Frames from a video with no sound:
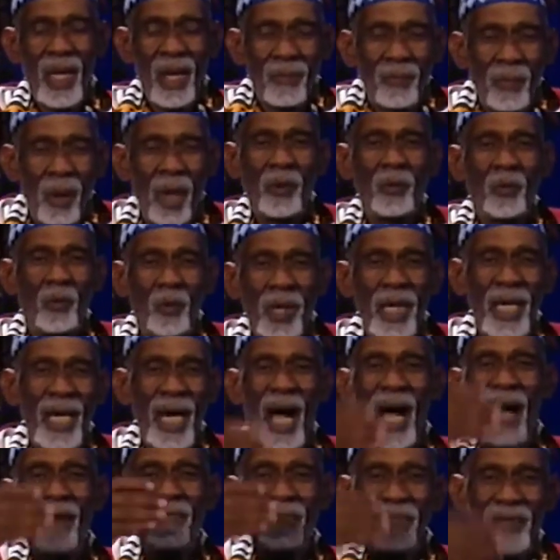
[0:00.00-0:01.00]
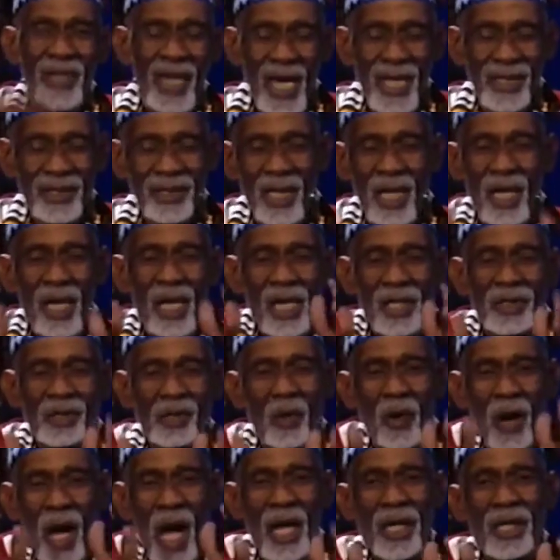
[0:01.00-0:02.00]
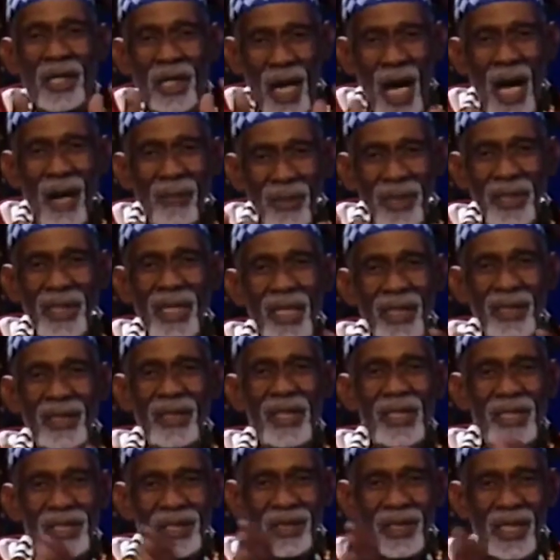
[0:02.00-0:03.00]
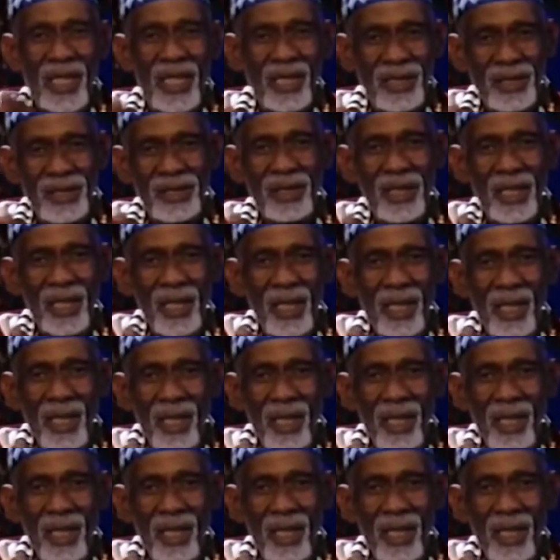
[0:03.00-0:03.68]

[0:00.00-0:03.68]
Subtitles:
But we have yet to accommodate these things